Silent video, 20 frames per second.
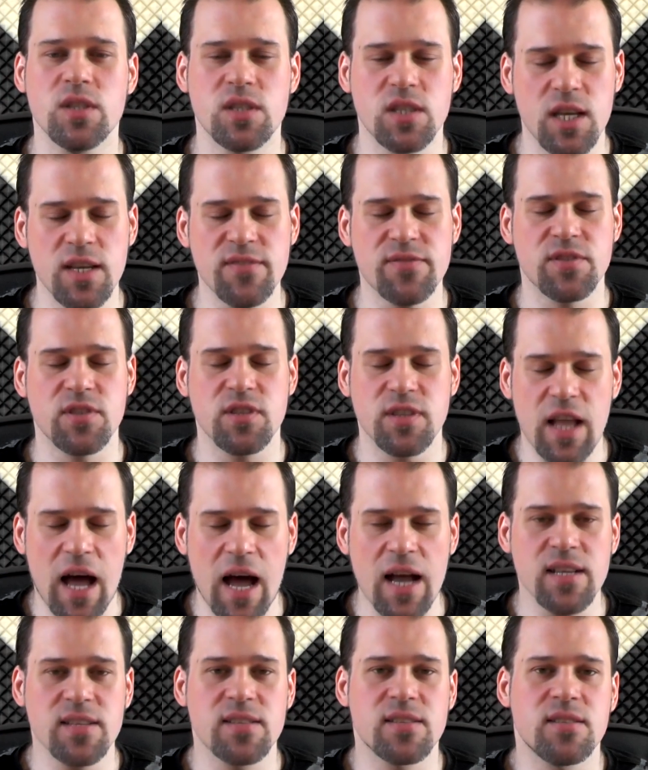It gives a
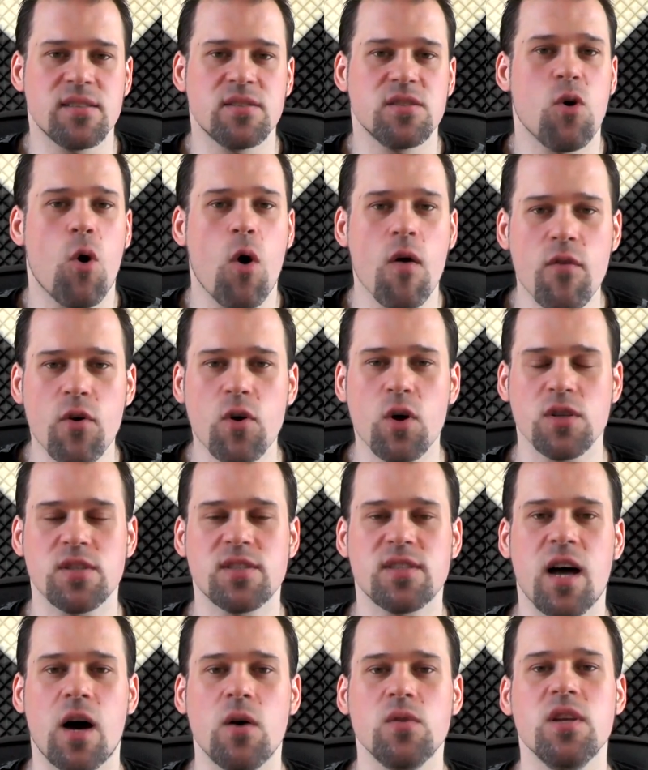nice overall
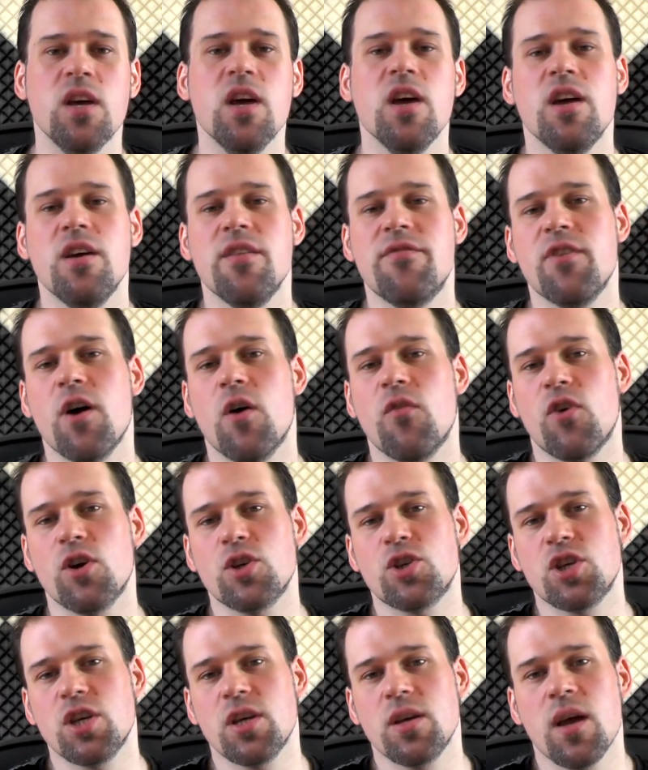sound. If you're
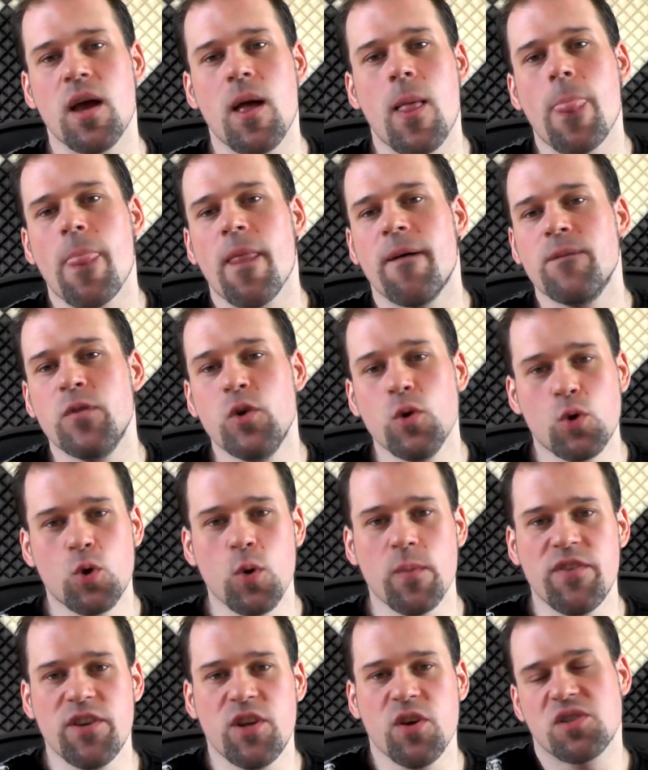watching
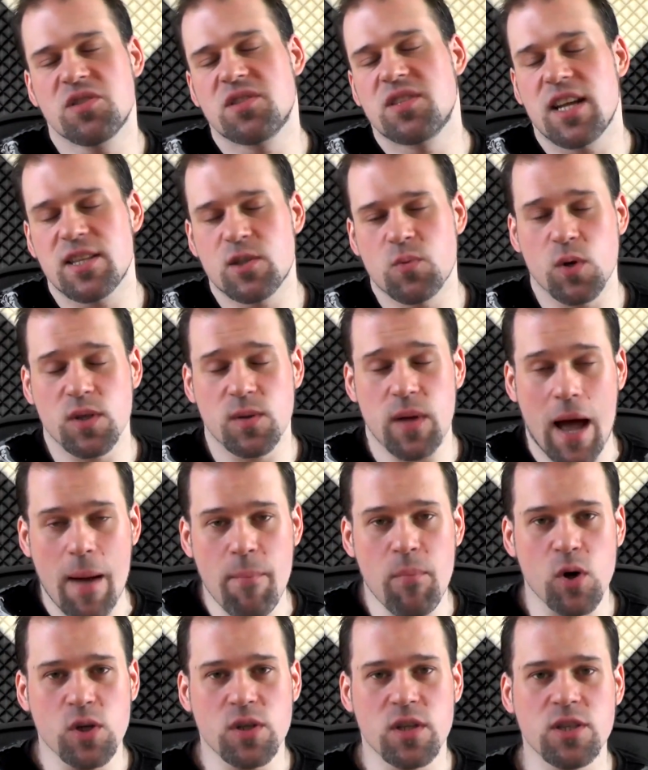YouTube videos, that's what
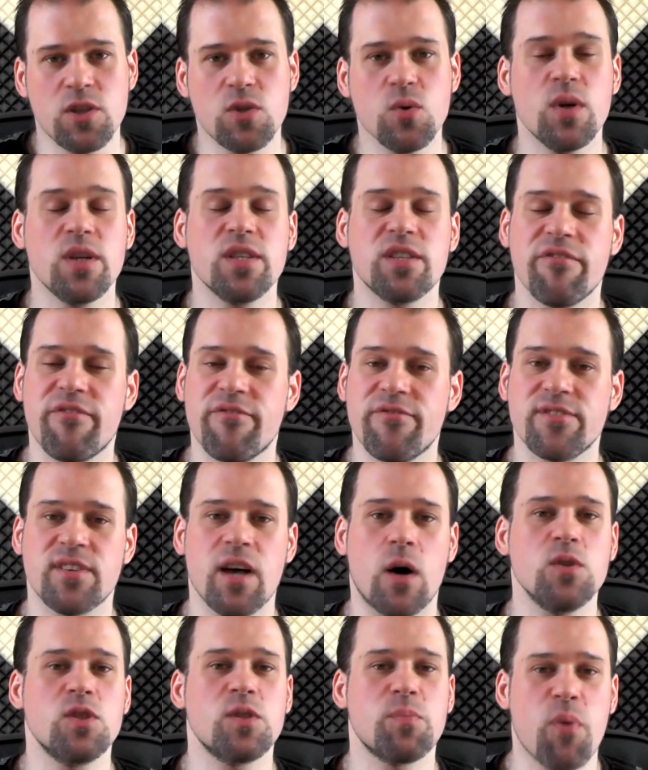I'm mostly doing. The
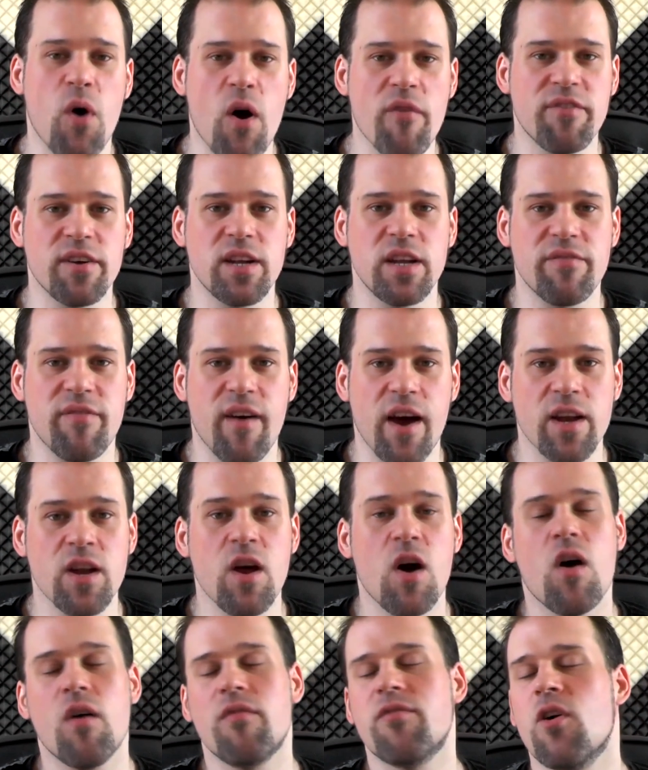sound is perfectly
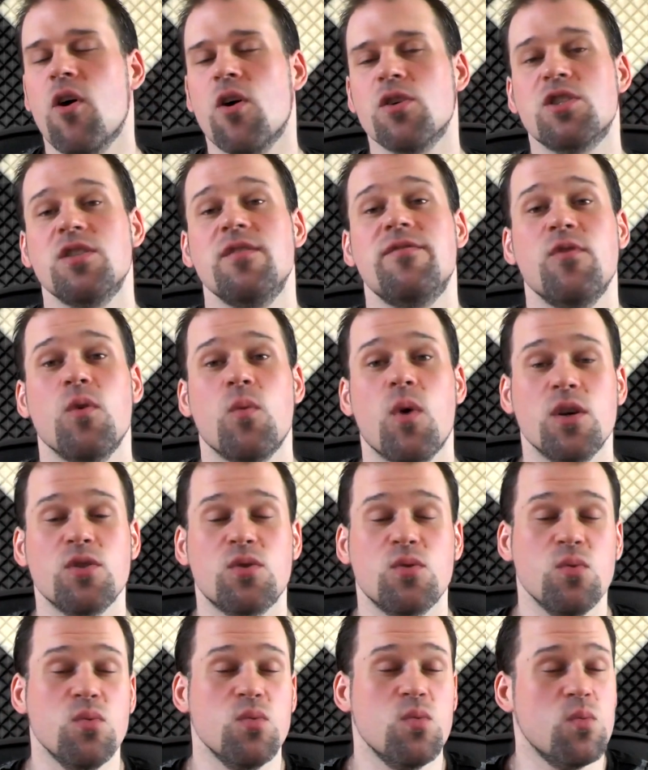fine. Of course, if you
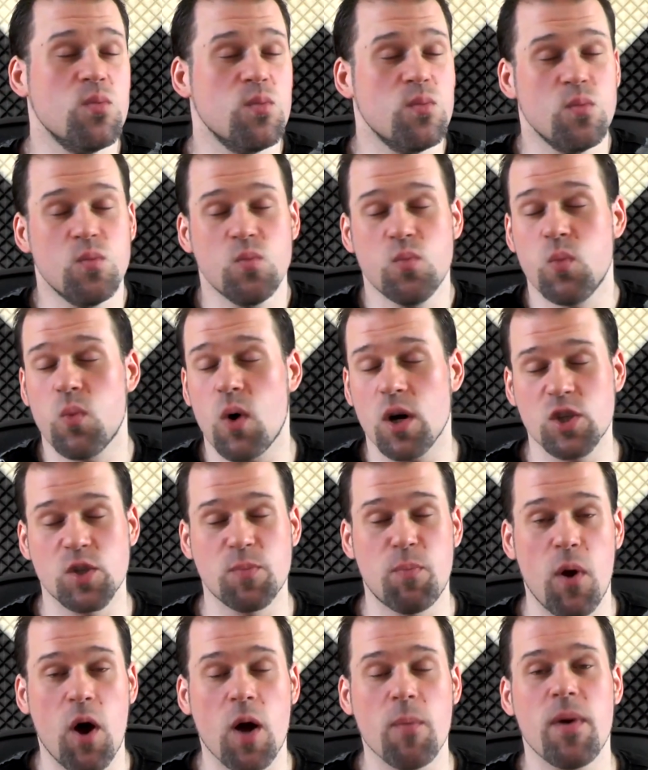want to
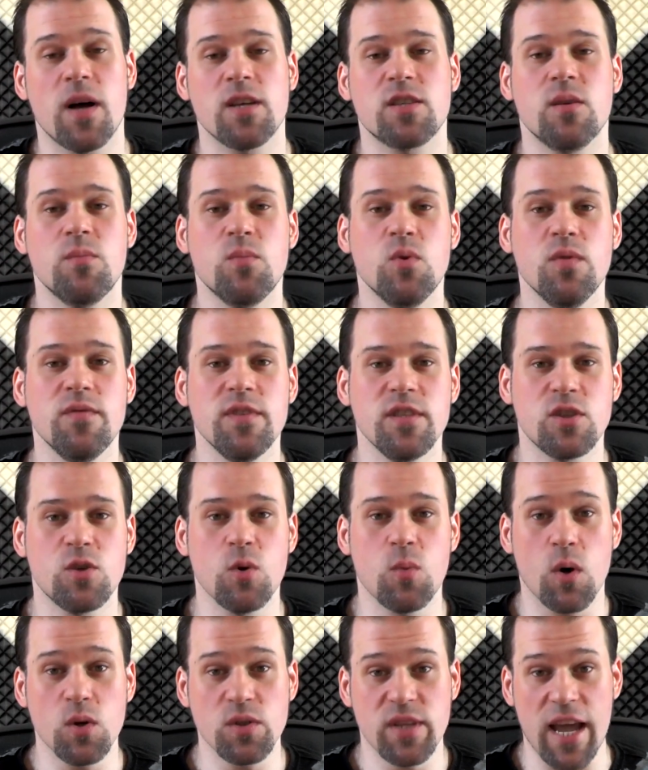watch blockbuster
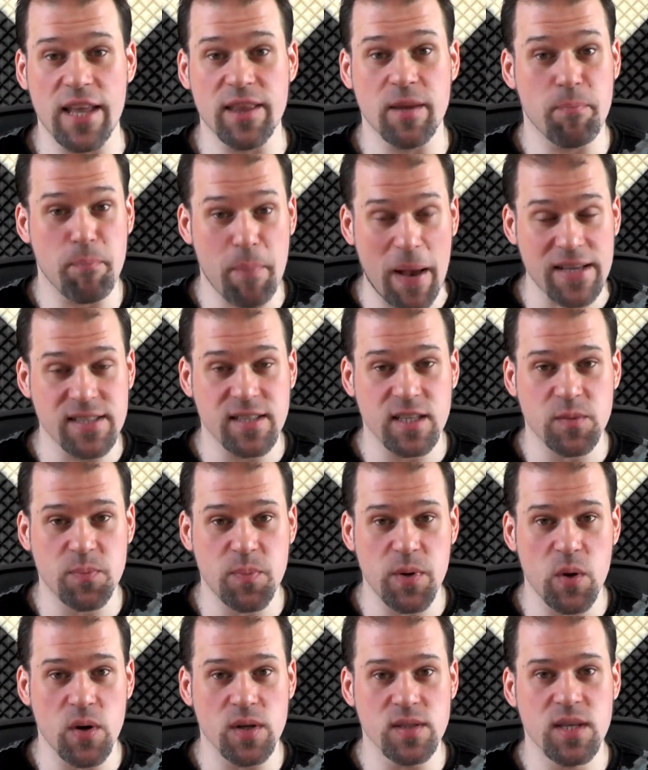movies, you won't get the best
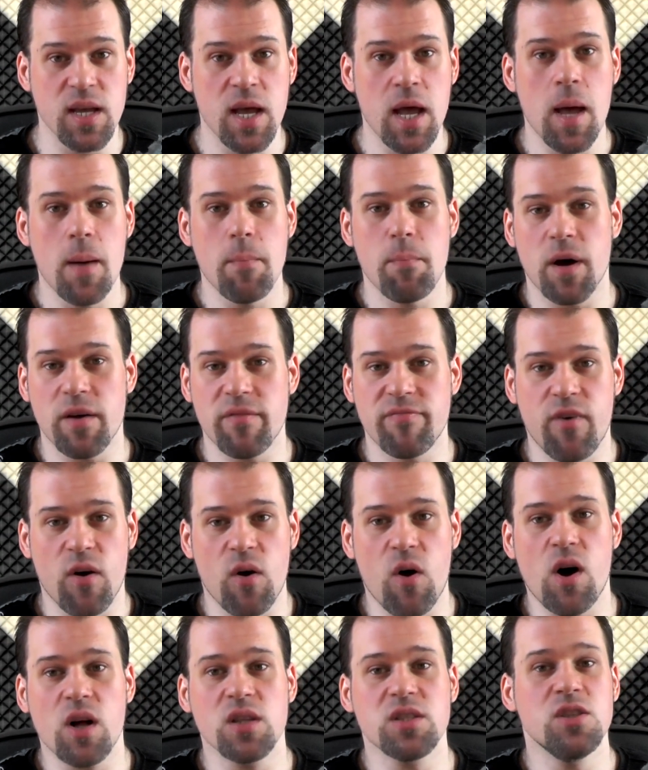experience, but
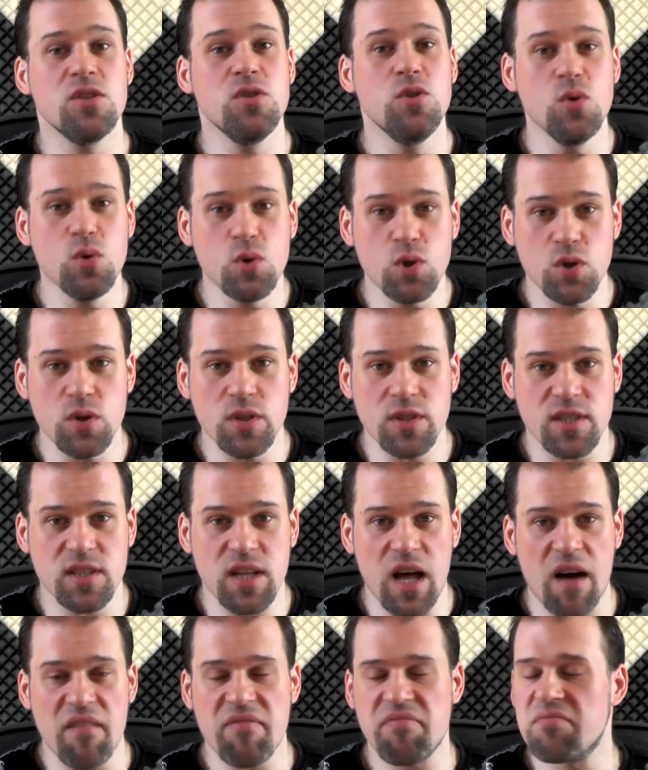for all the usual
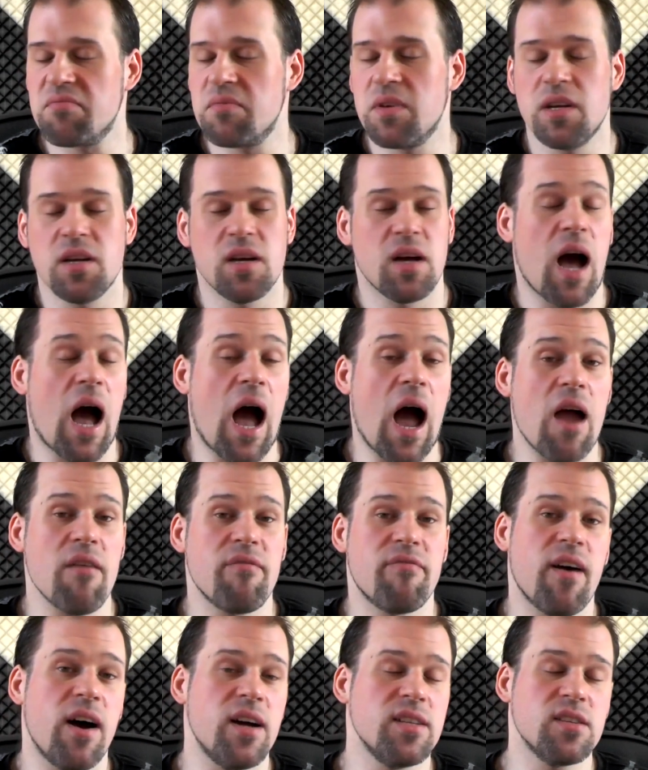stuff,
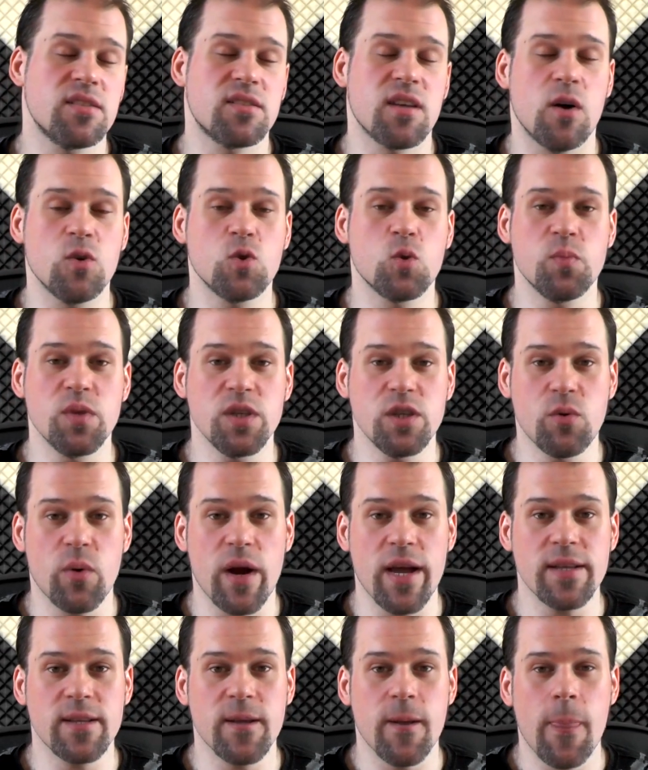I find the sound to be
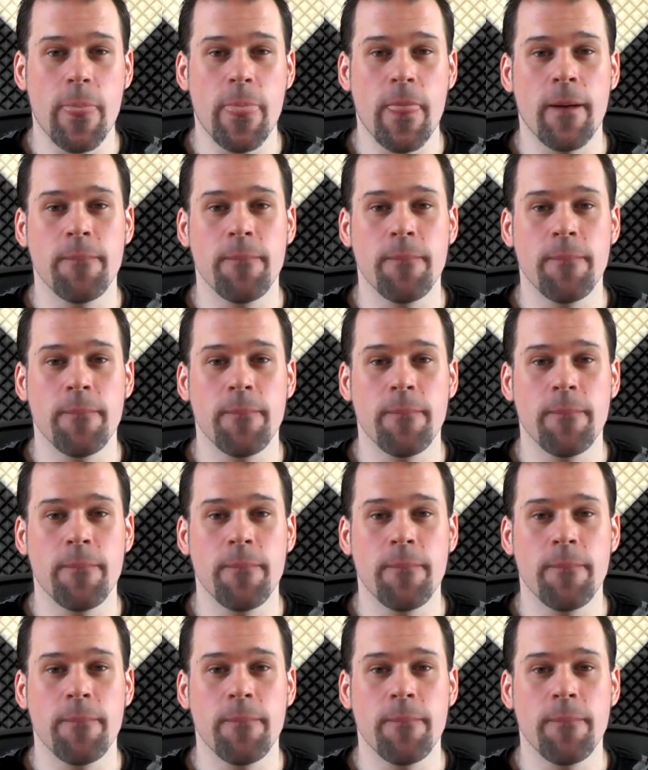great.